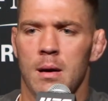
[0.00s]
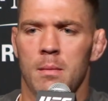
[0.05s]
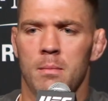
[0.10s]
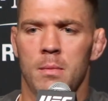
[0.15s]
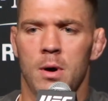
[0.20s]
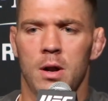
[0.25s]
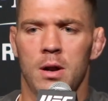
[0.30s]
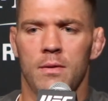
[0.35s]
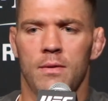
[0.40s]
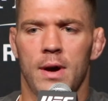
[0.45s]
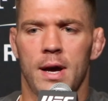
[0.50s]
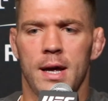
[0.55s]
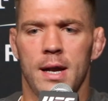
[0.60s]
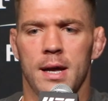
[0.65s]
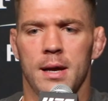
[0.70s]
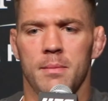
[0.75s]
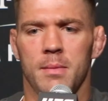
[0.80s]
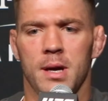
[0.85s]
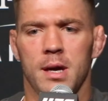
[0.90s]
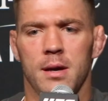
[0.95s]

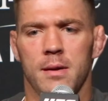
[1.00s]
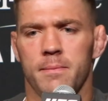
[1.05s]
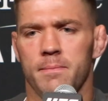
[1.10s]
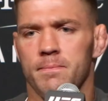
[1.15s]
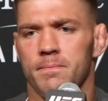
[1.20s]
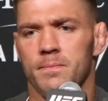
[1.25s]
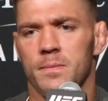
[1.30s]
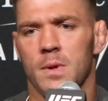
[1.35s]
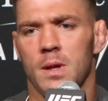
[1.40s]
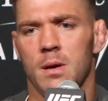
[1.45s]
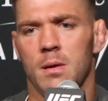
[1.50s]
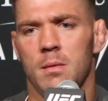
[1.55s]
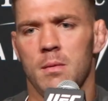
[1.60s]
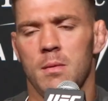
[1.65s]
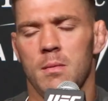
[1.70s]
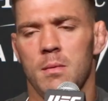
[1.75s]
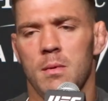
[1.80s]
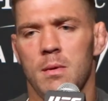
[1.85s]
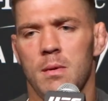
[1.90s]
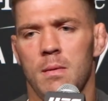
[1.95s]
Motivating me,
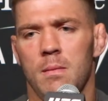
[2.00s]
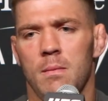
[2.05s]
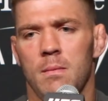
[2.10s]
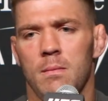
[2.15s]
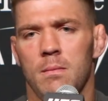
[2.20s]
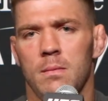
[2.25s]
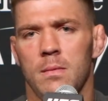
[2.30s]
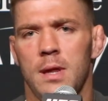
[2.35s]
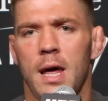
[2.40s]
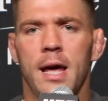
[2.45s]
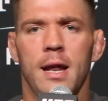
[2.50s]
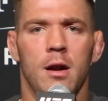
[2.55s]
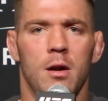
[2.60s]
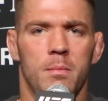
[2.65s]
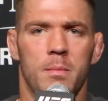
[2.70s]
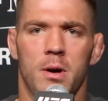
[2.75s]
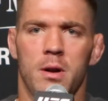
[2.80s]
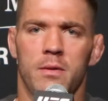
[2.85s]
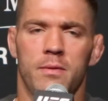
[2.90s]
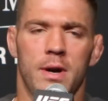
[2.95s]
they don't
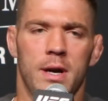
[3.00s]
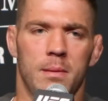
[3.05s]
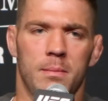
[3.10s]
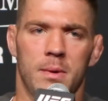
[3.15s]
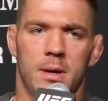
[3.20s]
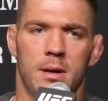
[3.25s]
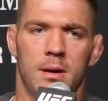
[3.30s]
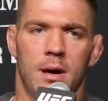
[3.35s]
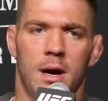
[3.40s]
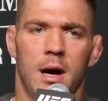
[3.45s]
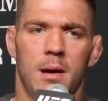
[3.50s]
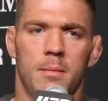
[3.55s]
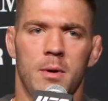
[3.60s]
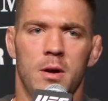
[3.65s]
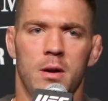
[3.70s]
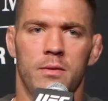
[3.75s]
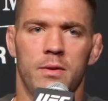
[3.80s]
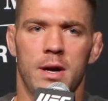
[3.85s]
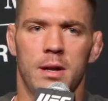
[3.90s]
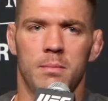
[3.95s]
motivate me. I
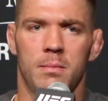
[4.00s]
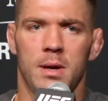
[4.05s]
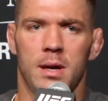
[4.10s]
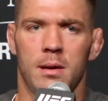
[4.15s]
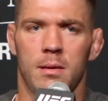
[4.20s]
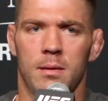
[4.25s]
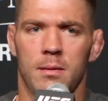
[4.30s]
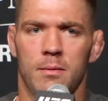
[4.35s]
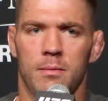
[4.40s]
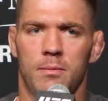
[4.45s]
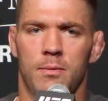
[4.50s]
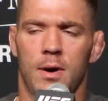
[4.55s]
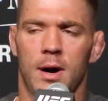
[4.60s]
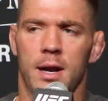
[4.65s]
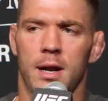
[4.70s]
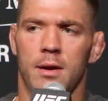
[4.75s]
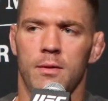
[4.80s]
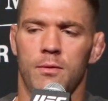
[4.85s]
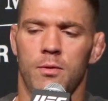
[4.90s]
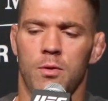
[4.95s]
motivate me,
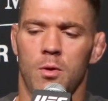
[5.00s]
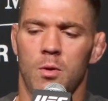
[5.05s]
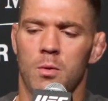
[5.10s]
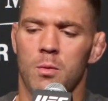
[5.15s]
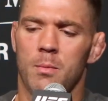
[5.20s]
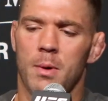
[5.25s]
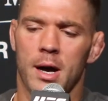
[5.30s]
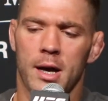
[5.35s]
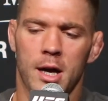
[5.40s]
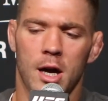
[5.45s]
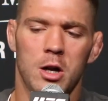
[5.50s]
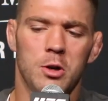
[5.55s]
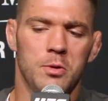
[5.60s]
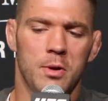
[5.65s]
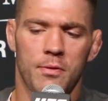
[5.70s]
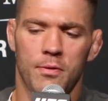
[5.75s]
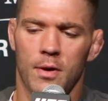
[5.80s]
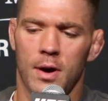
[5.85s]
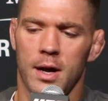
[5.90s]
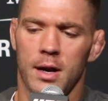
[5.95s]
fighting for my country,
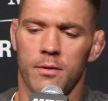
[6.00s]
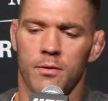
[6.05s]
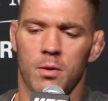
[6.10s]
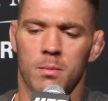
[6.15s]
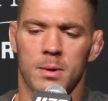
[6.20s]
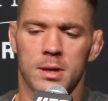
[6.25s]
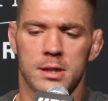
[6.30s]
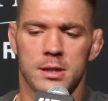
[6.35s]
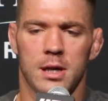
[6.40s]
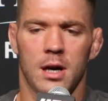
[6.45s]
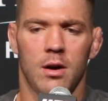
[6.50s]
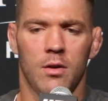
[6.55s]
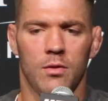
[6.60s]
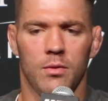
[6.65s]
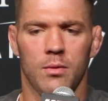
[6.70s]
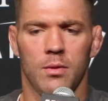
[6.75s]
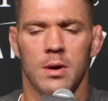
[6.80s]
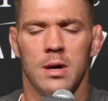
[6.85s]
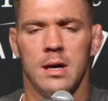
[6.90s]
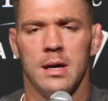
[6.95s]
fighting for
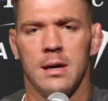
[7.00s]
myself.